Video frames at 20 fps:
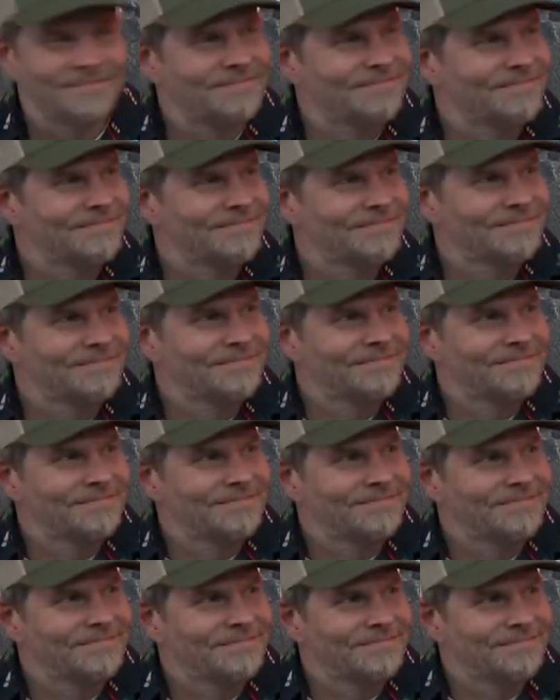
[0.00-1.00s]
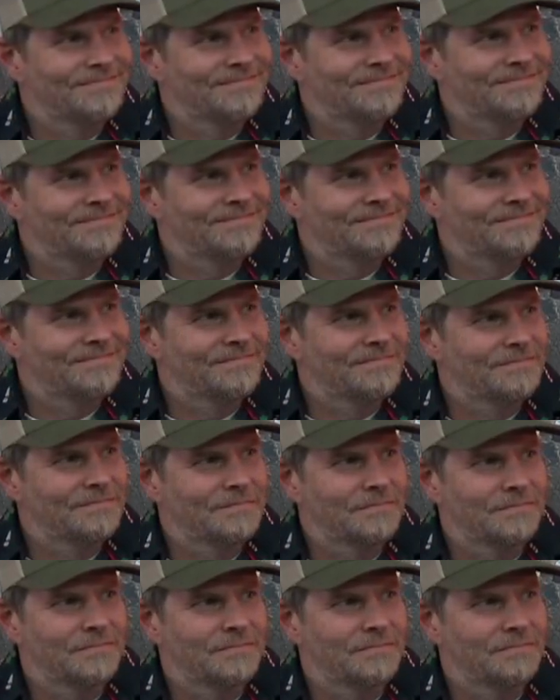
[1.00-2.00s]

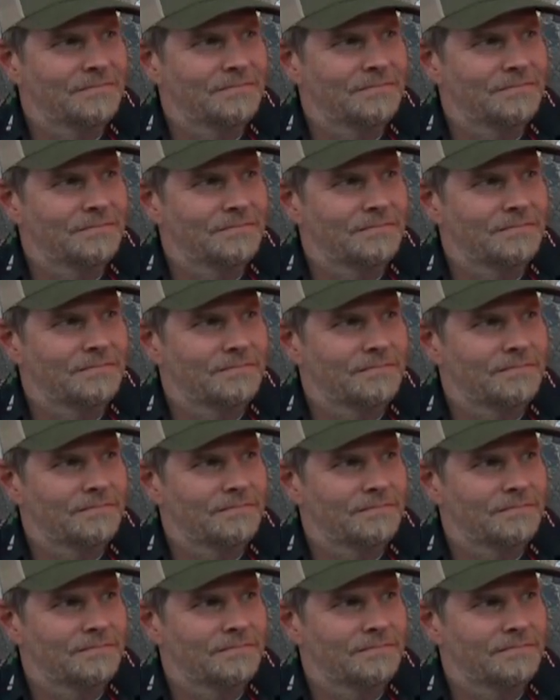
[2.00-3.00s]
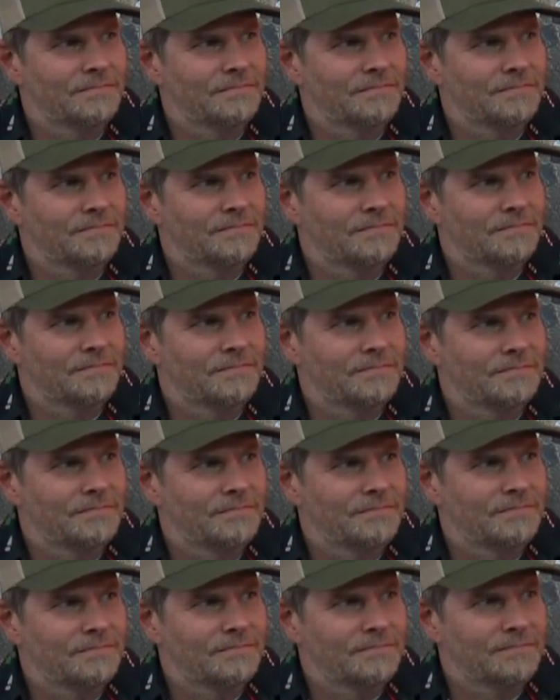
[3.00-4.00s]

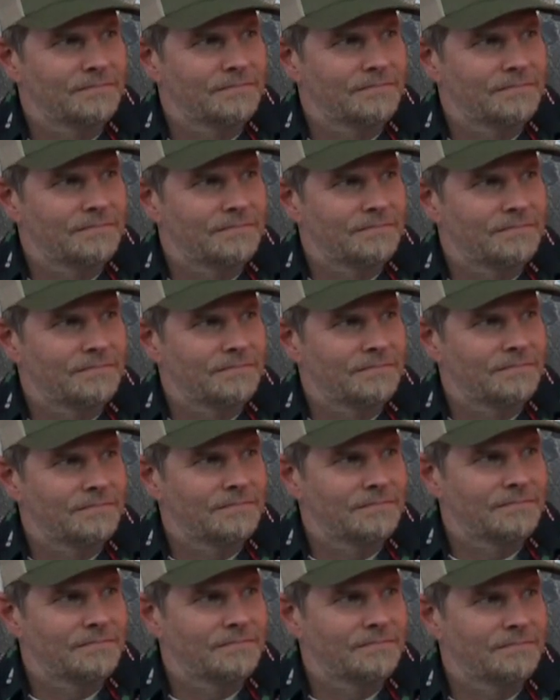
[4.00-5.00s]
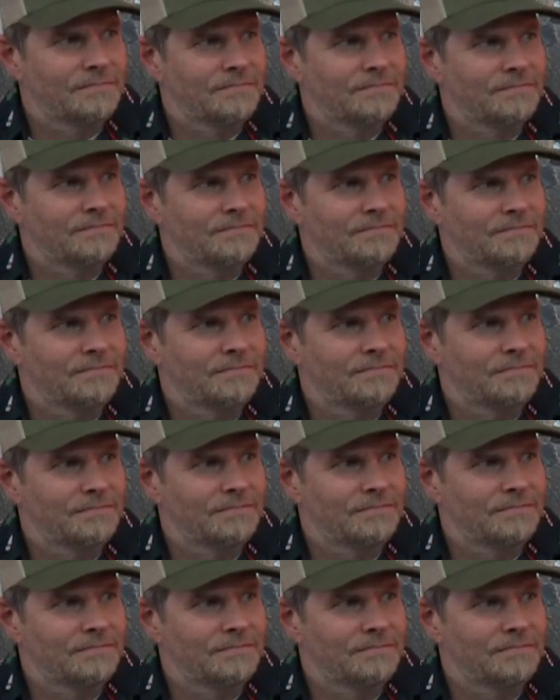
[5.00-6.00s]

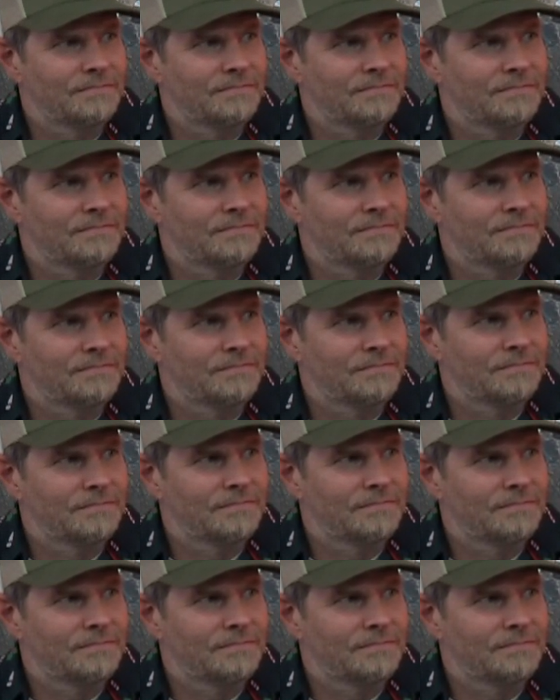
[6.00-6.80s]
No words are spoken by the person on screen.